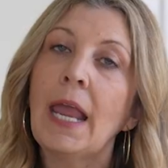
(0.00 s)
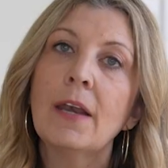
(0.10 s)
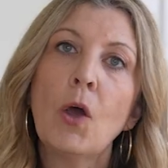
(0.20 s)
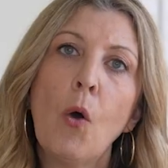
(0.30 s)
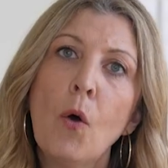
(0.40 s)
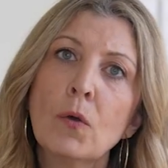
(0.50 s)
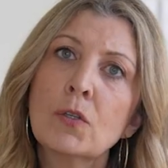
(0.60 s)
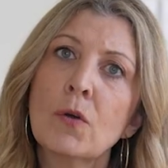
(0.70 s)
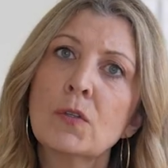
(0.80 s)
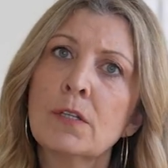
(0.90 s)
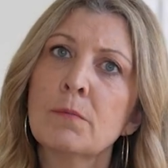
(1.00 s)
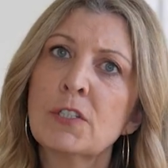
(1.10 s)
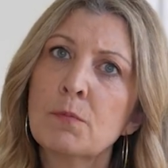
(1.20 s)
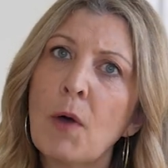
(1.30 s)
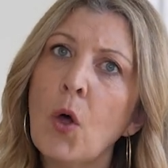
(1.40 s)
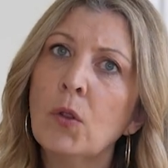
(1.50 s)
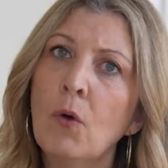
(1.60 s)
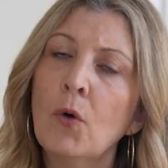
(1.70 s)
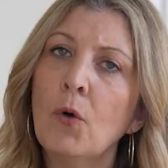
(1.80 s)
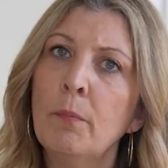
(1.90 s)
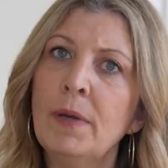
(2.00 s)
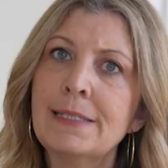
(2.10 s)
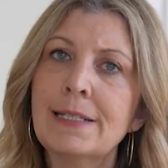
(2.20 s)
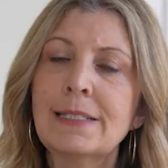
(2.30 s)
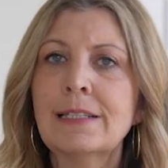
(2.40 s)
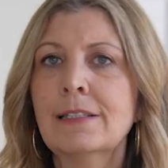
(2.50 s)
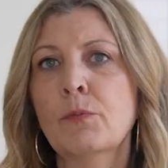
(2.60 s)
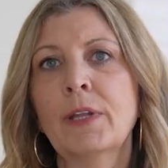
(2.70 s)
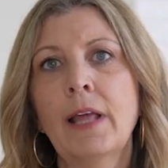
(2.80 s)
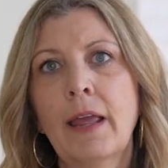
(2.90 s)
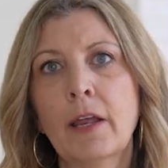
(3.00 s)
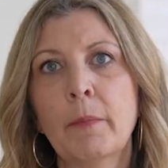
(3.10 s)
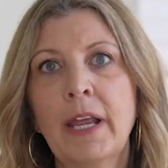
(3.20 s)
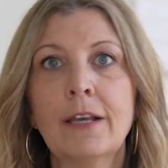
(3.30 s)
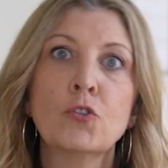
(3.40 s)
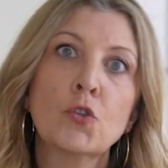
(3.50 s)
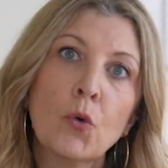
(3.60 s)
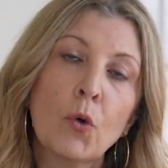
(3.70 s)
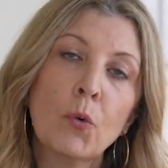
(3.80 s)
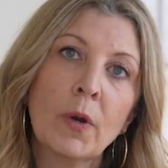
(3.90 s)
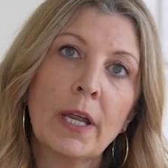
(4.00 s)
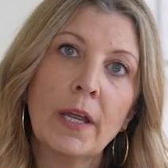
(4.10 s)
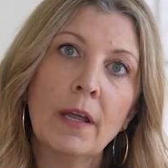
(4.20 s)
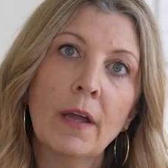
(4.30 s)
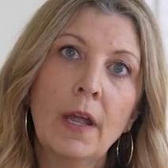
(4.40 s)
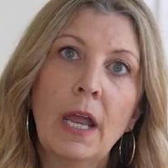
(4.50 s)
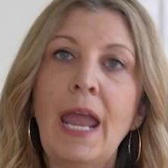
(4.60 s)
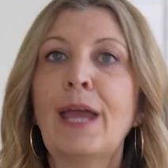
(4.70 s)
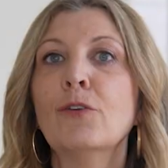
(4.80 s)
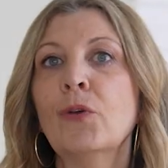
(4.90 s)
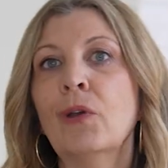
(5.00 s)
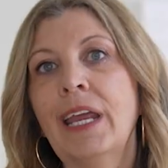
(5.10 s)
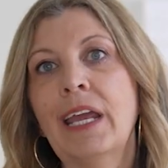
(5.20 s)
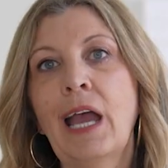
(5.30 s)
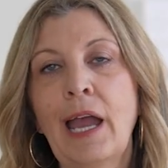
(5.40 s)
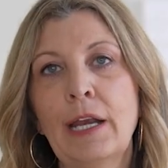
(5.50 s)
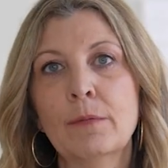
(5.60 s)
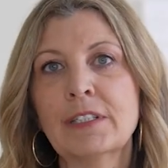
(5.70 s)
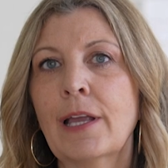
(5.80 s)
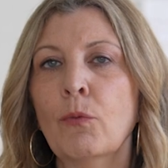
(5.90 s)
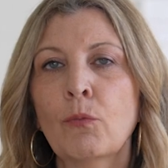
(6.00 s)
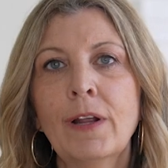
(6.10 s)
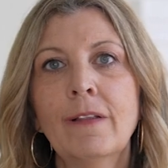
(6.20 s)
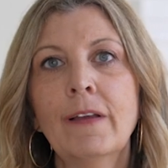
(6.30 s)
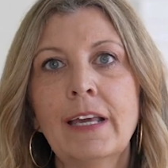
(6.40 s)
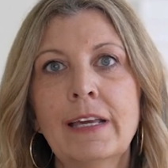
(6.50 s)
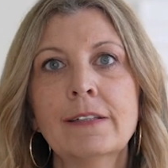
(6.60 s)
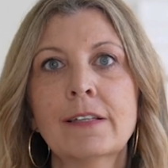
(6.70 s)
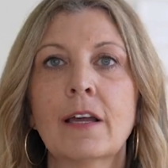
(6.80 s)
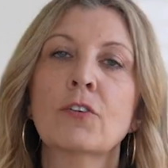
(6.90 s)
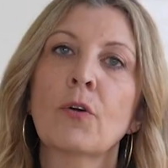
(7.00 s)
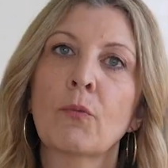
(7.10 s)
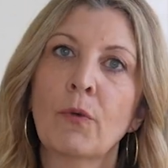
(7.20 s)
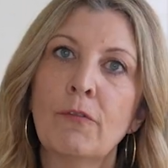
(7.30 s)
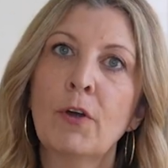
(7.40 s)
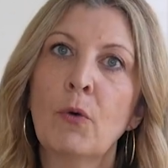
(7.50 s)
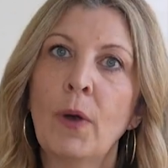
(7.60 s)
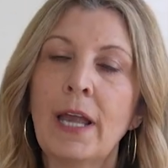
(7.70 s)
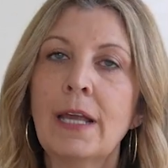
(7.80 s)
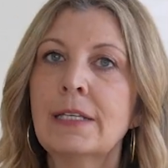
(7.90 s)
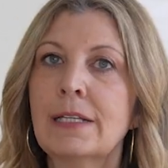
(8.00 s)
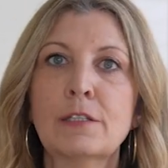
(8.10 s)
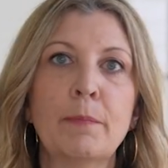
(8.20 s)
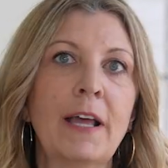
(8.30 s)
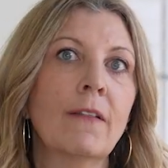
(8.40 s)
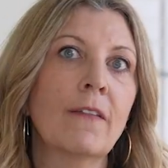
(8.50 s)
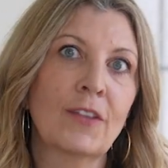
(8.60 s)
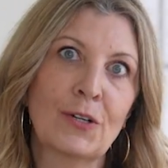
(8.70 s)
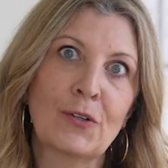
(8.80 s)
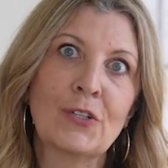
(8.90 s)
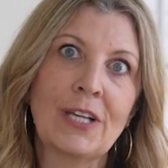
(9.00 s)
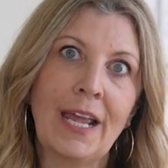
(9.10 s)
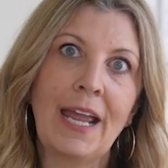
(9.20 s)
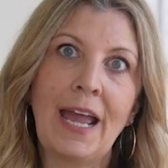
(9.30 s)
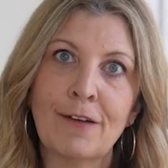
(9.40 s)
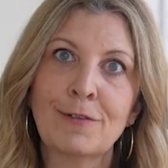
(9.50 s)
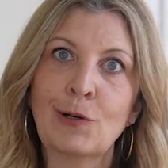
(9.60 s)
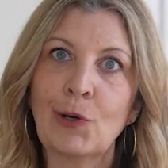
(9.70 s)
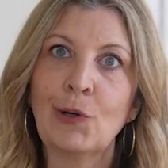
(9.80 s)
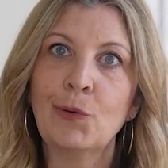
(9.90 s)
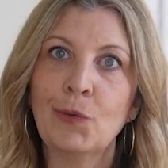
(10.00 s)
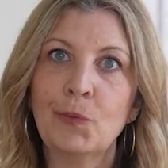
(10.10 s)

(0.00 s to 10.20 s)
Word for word: and also some small local businesses with handmade jewelry, and unique items. It really is a terrific way to spend the Thursday afternoon.